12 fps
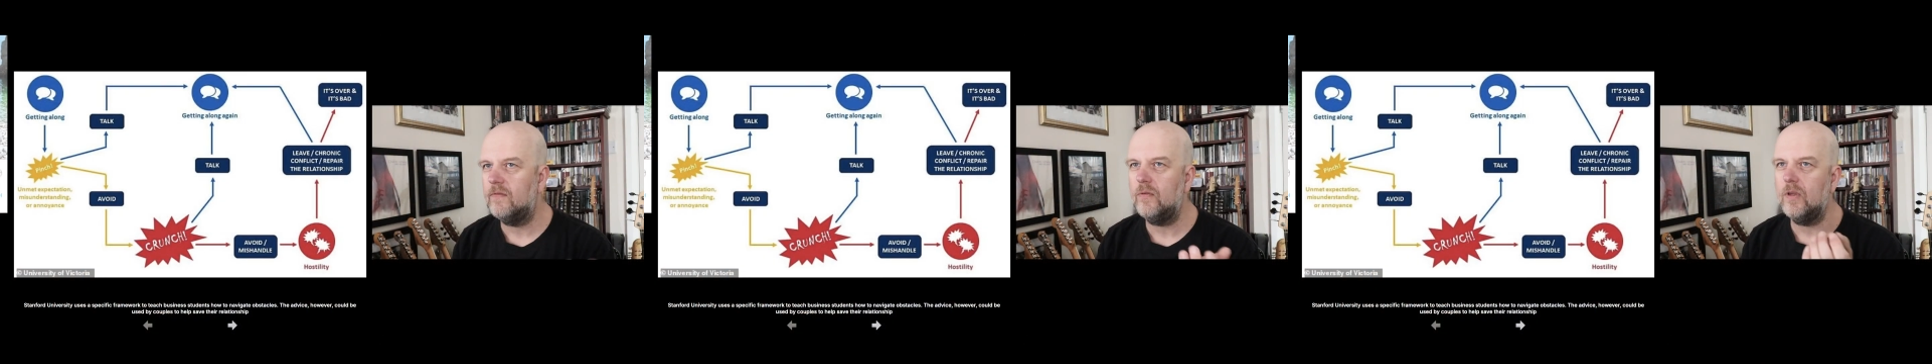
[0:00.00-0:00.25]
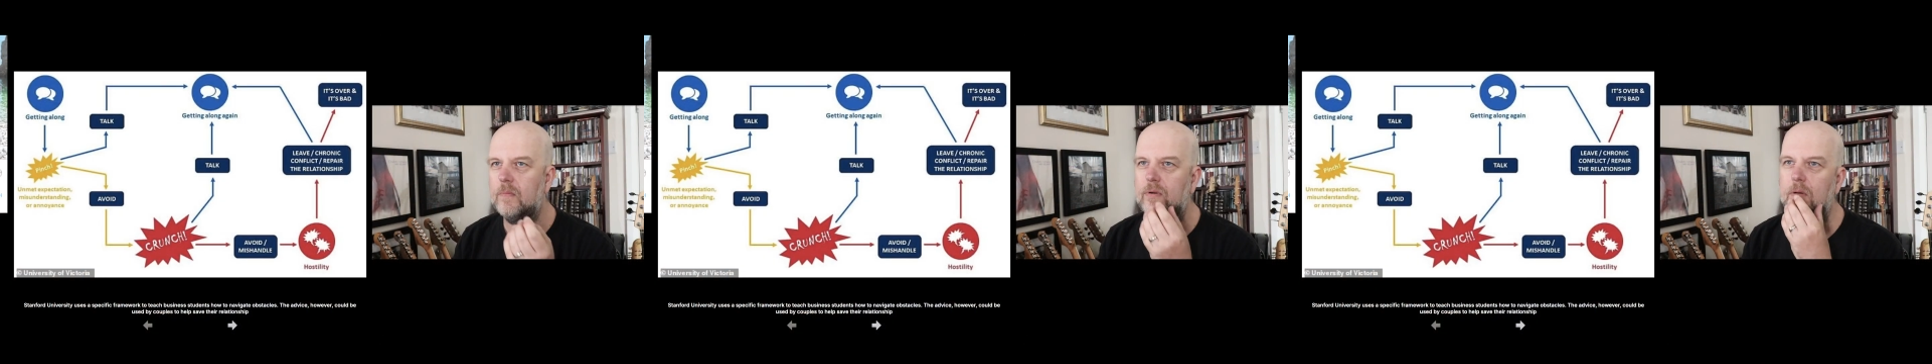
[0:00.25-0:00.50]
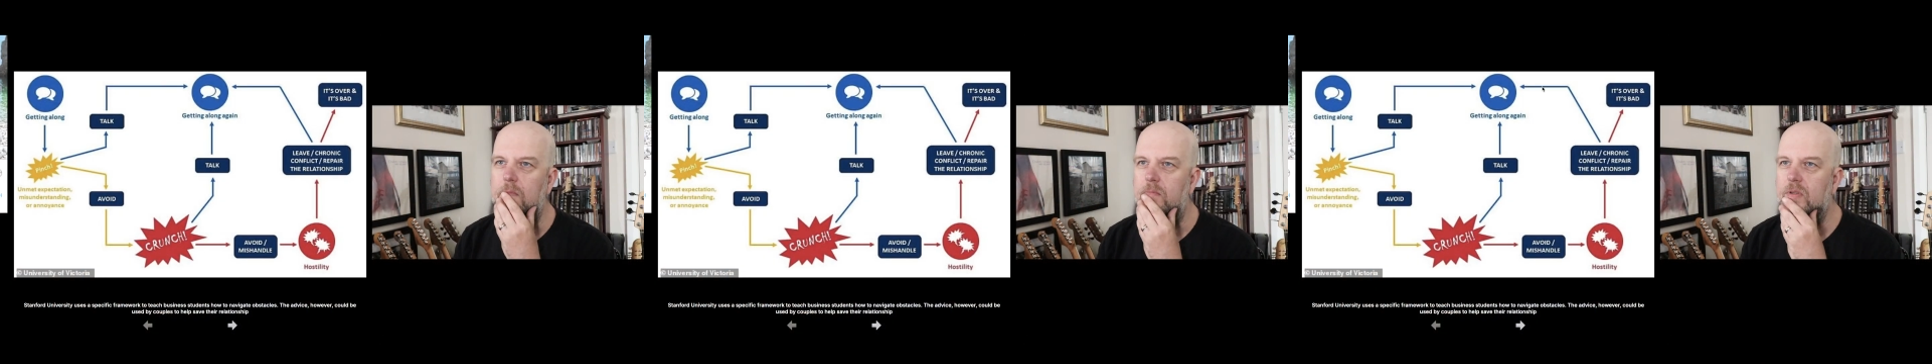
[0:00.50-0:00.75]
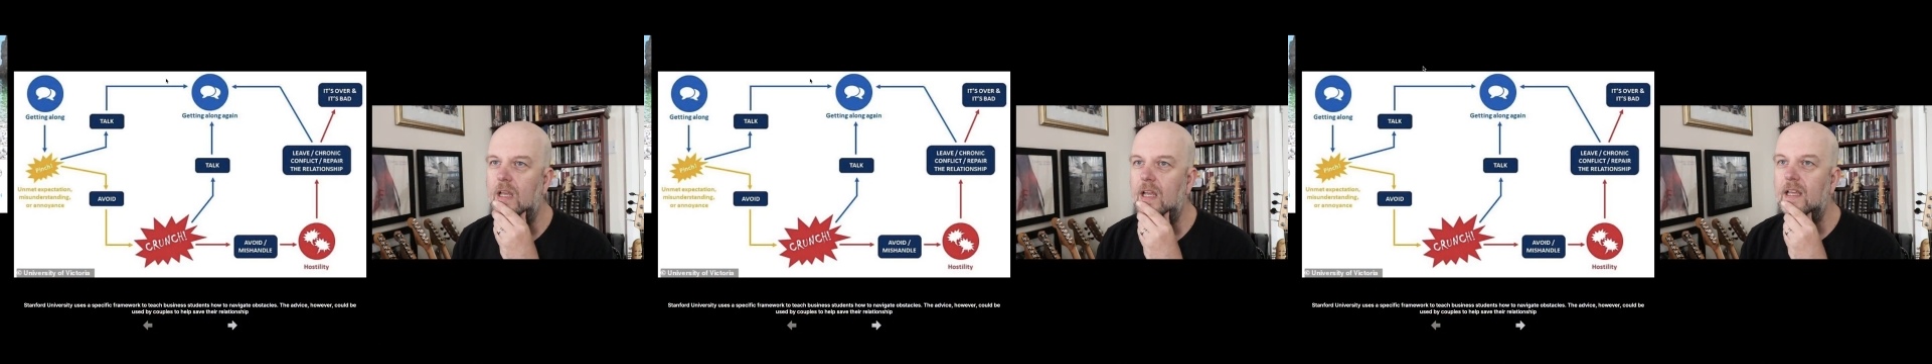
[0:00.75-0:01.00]
all your
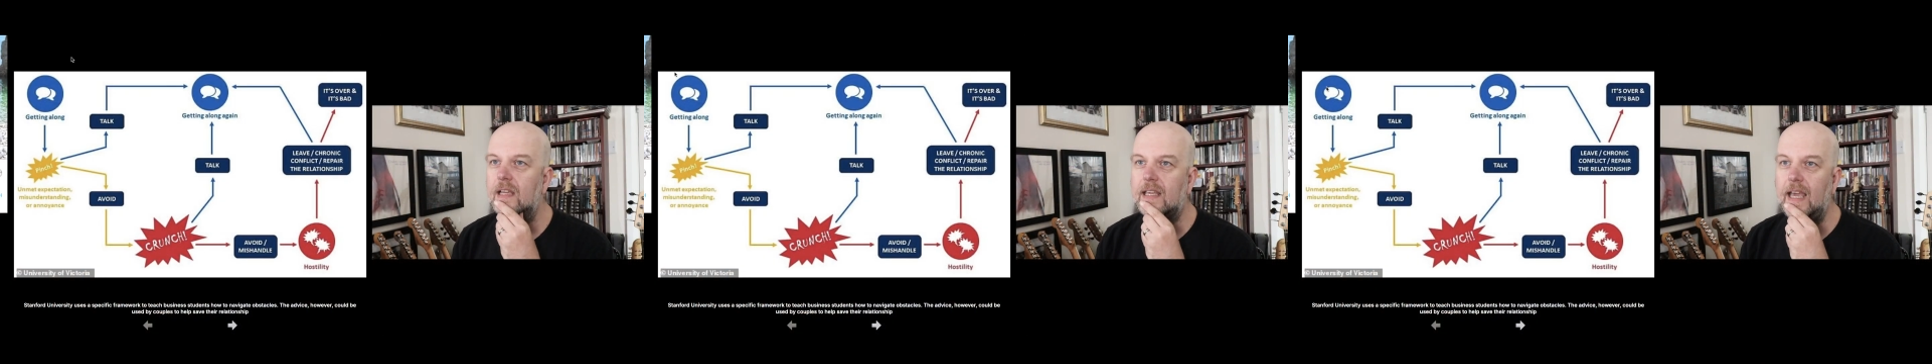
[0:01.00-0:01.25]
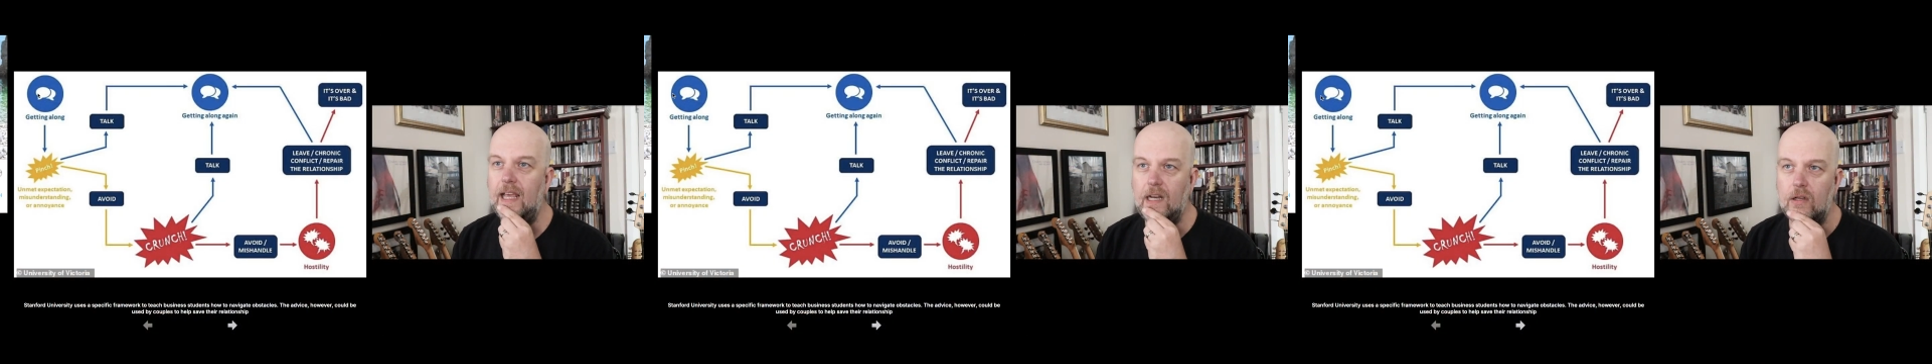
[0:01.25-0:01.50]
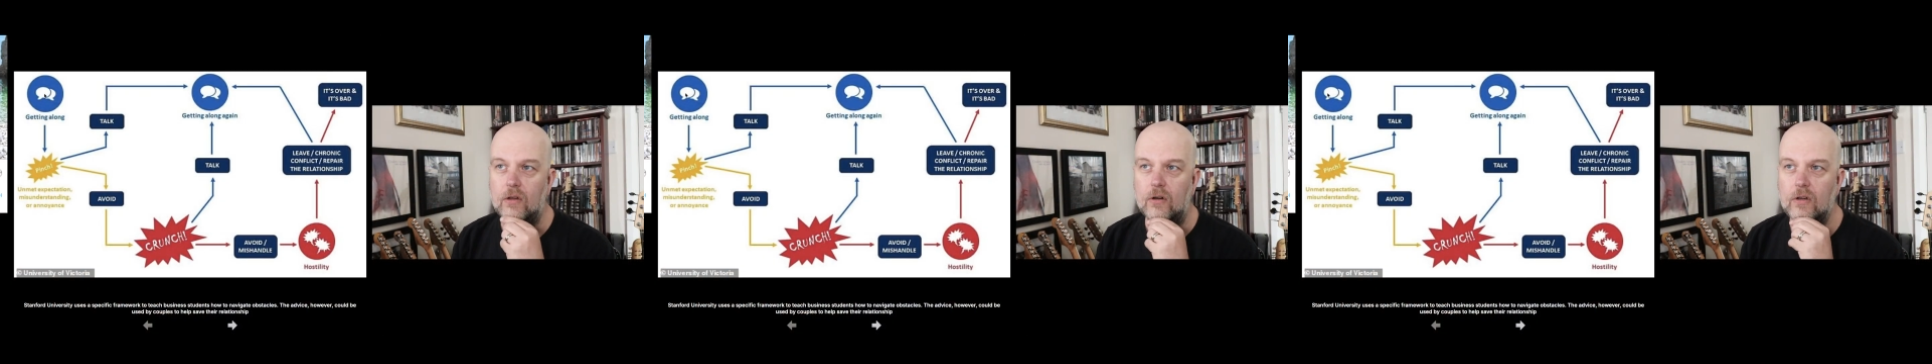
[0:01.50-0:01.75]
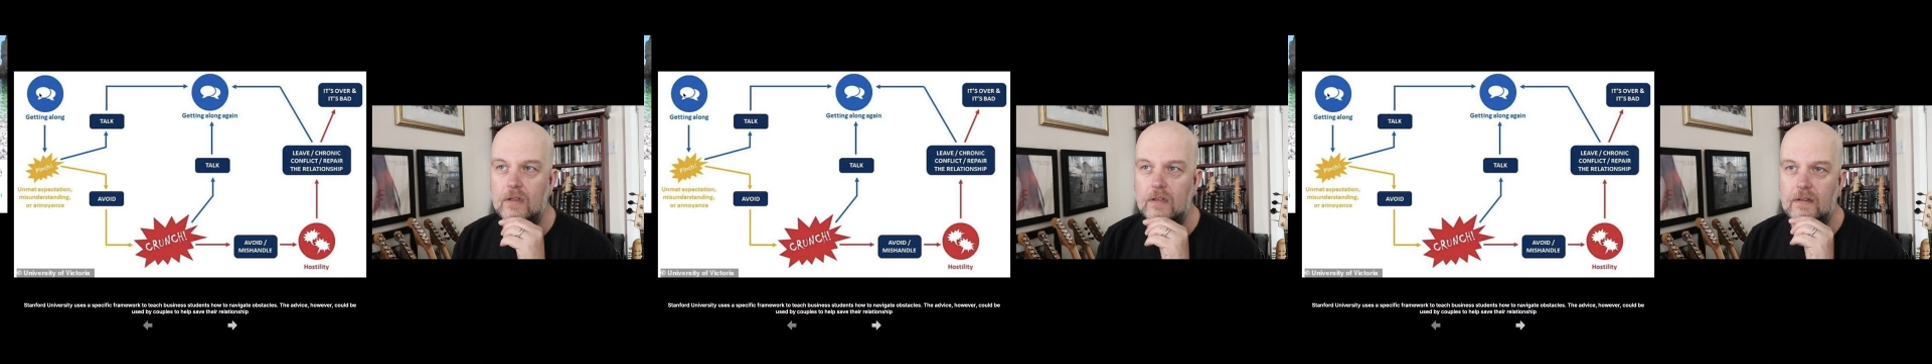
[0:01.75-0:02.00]
problems. Getting
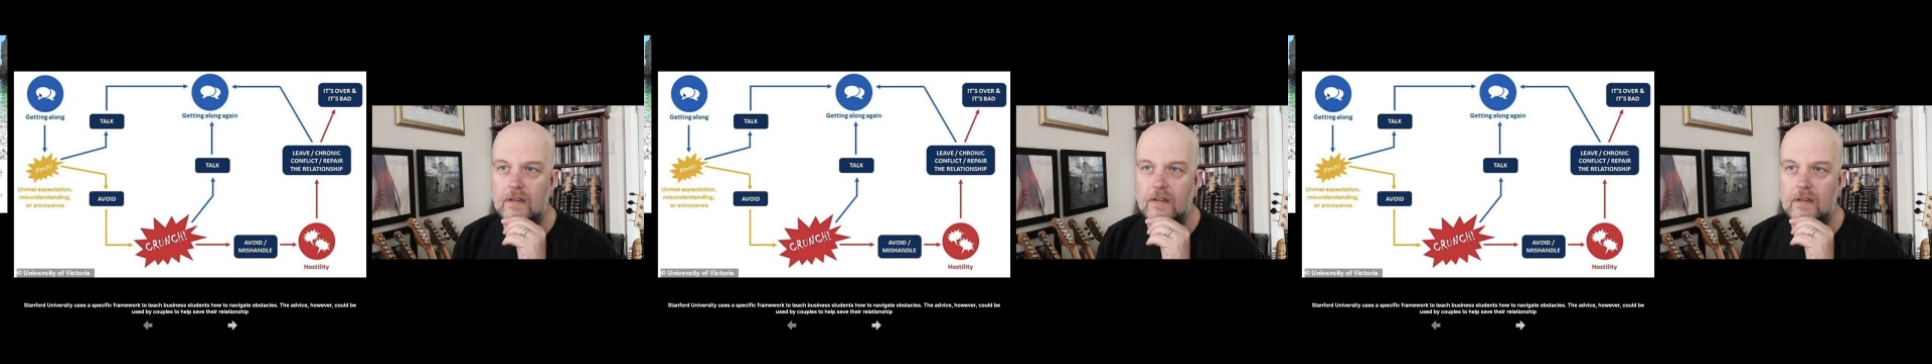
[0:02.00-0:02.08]
along,